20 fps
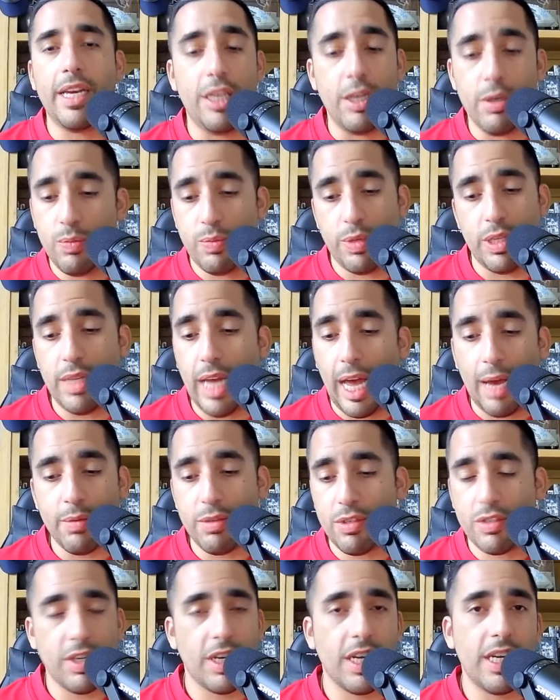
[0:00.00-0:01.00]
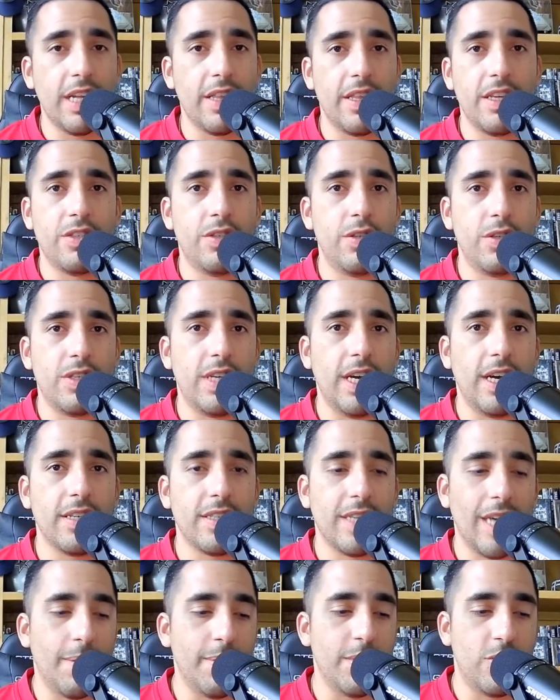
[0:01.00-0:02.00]
When I was looking at this year's
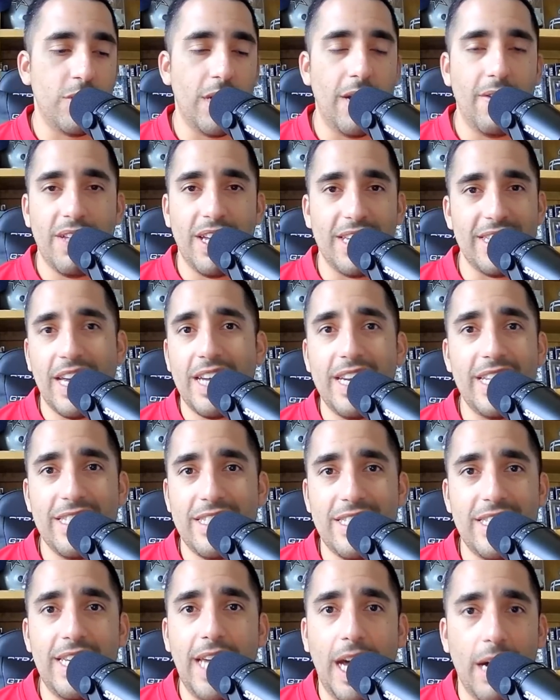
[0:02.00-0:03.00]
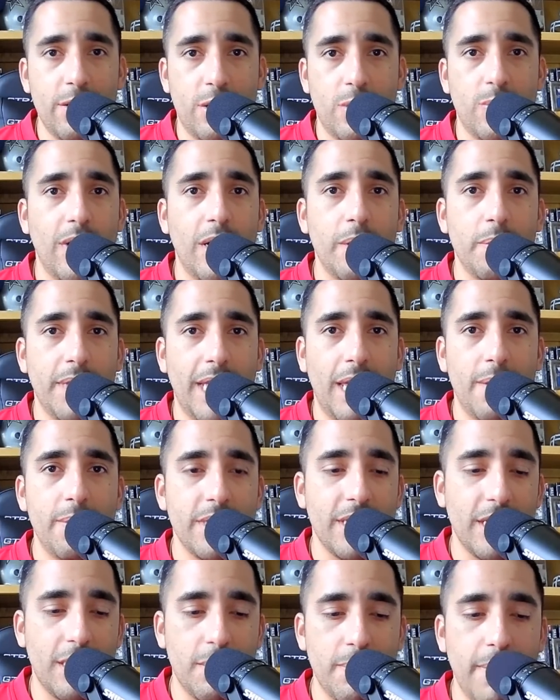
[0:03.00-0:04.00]
Dallas Cowboys draft class, I didn't see how DaRon Bland
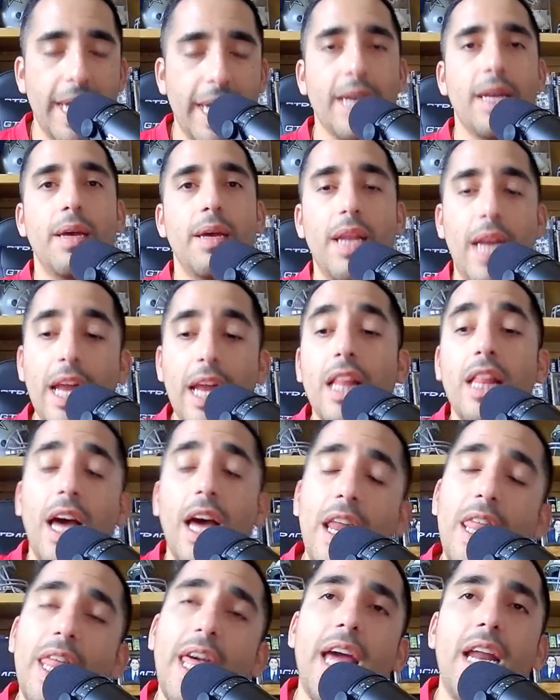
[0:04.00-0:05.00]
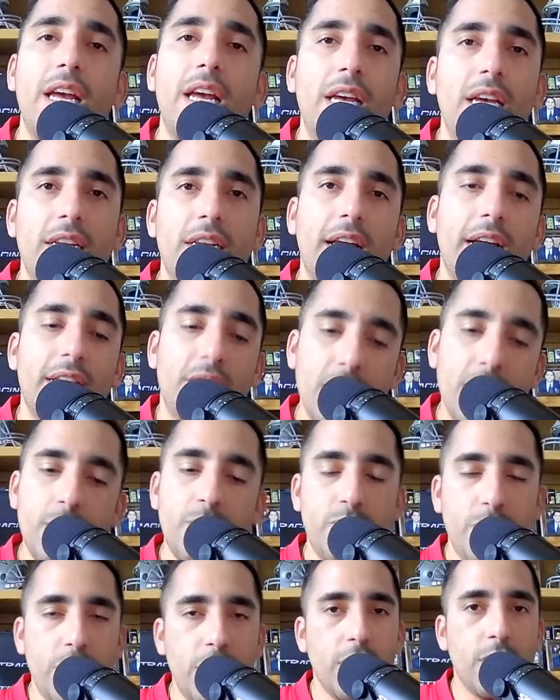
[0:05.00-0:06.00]
was going to make it. And a lot of that, not
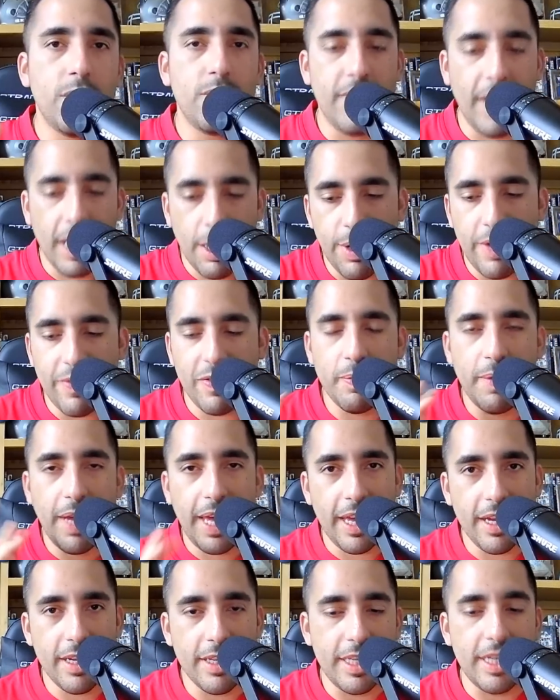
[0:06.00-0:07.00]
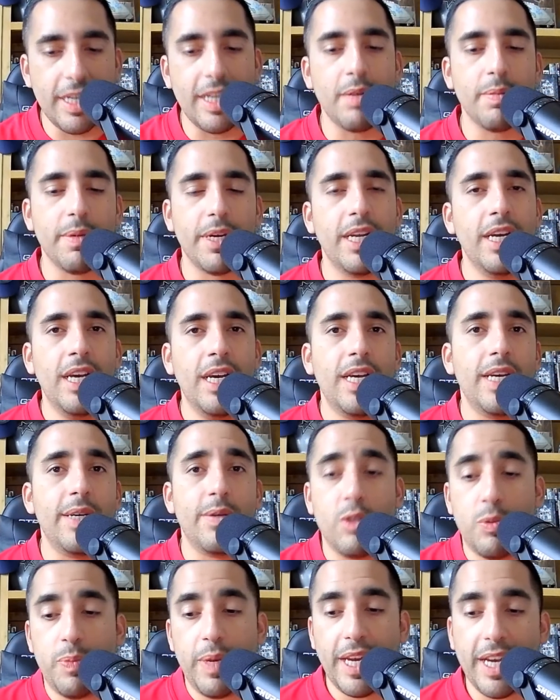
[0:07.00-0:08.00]
to, you know, take away from my L eating, but it
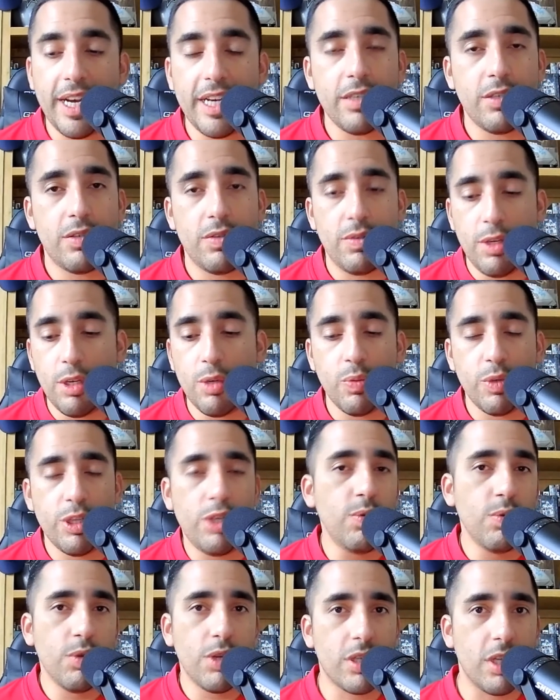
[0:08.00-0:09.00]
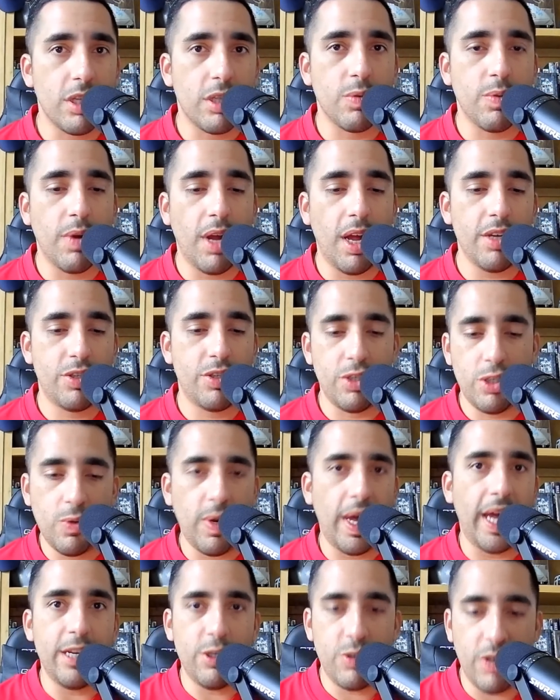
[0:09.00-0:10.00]
was because, you know, when you looked at the roster,
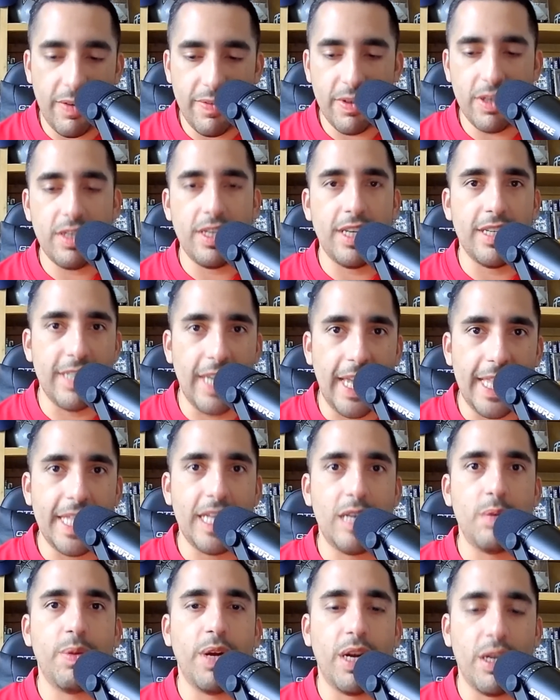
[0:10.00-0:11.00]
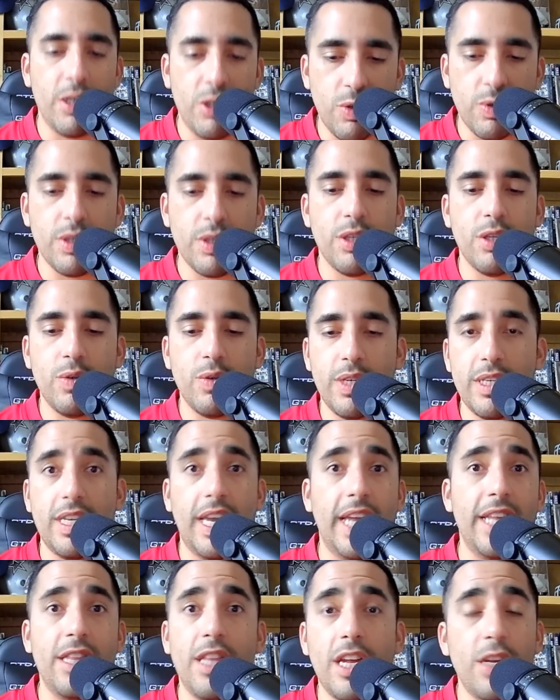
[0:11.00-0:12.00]
you had Devon Diggs, Anthony Brown, Jordan Lewis,
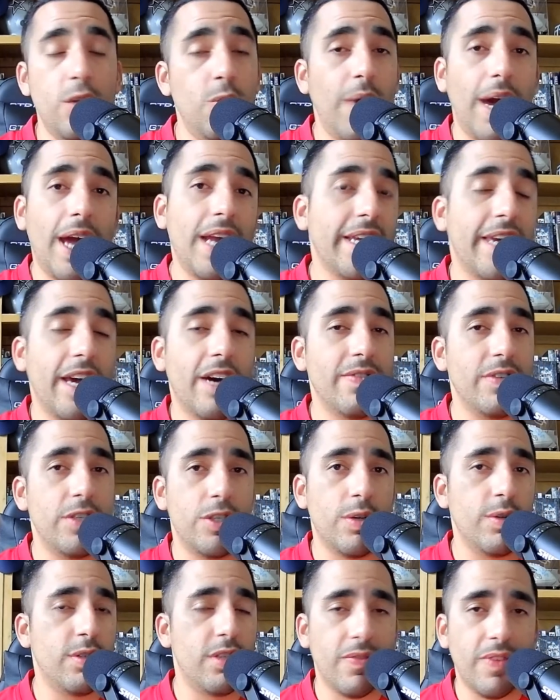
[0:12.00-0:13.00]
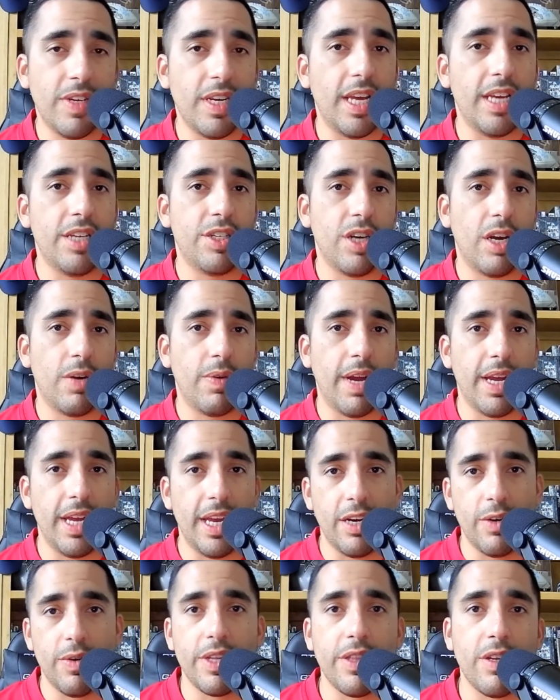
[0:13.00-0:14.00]
and then you had Kelvin Joseph and Nashon Wright
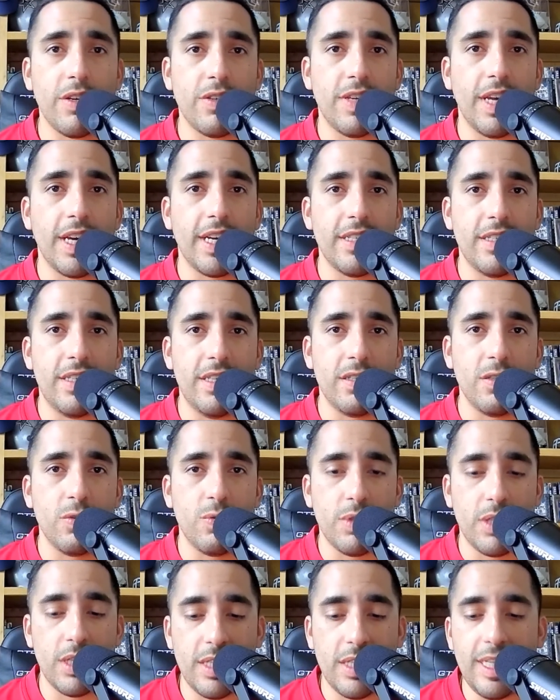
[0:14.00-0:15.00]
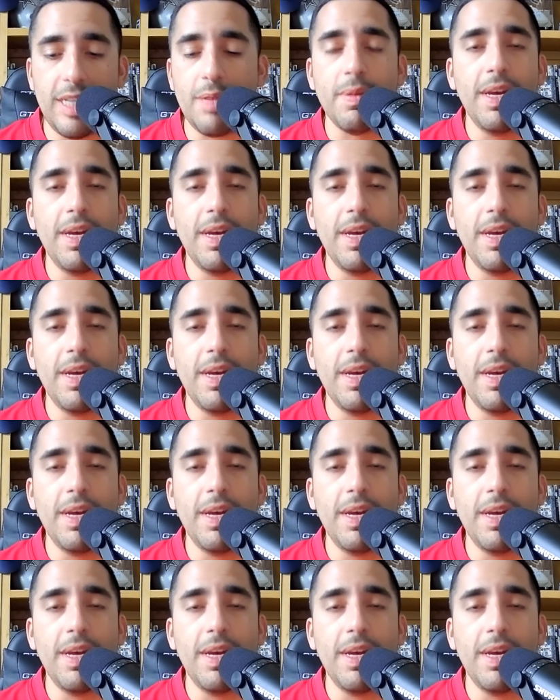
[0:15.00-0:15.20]
entering their second seasons with the team.